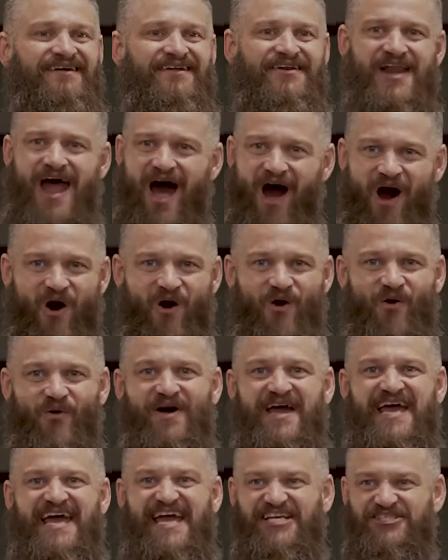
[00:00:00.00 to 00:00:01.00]
No.
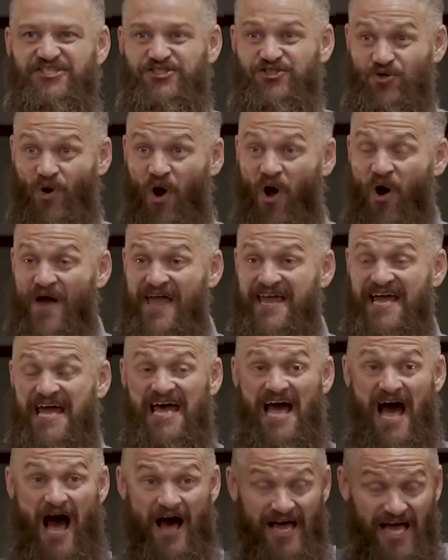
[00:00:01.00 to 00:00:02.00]
He's drawing
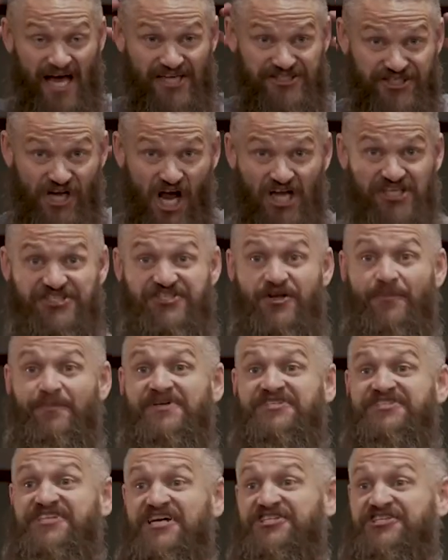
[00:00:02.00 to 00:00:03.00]
a
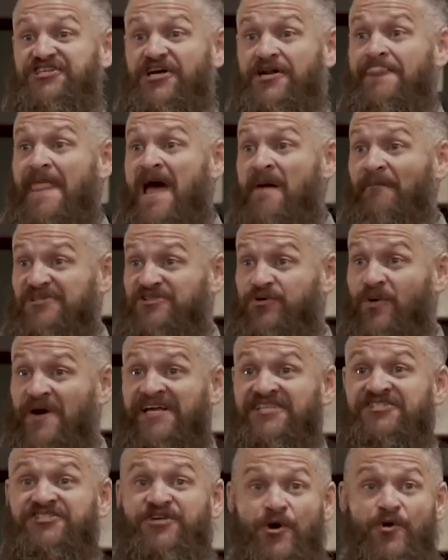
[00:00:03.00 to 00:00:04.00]
juxtaposition
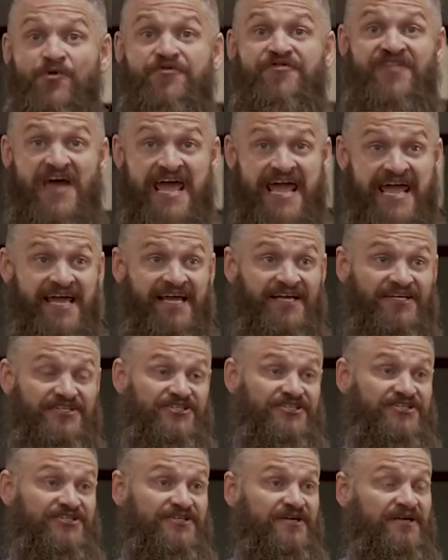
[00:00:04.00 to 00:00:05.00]
between two
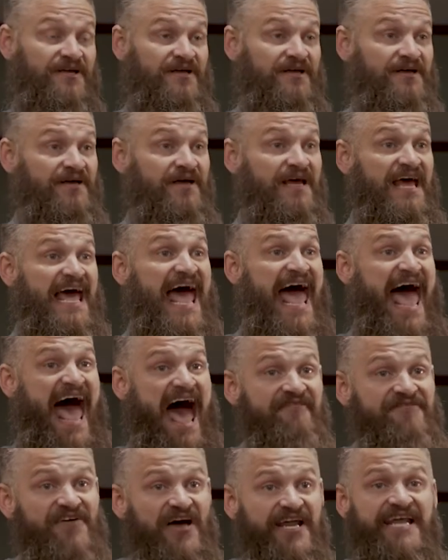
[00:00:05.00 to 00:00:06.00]
things.
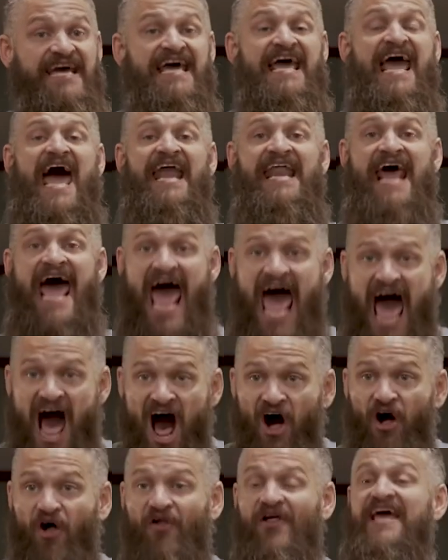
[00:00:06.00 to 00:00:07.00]
Heaven and
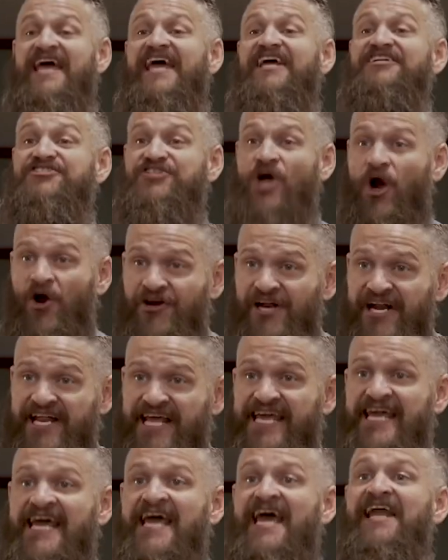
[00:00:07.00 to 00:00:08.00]
hell.
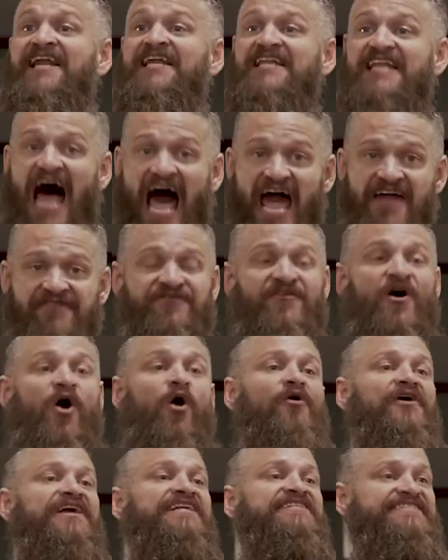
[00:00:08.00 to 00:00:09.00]
Eternity in life
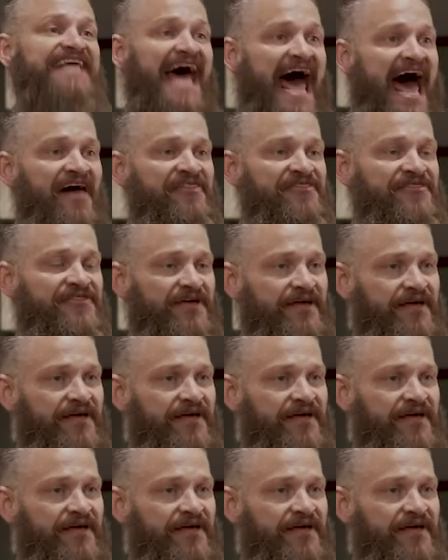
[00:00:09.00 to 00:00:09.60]
or in death.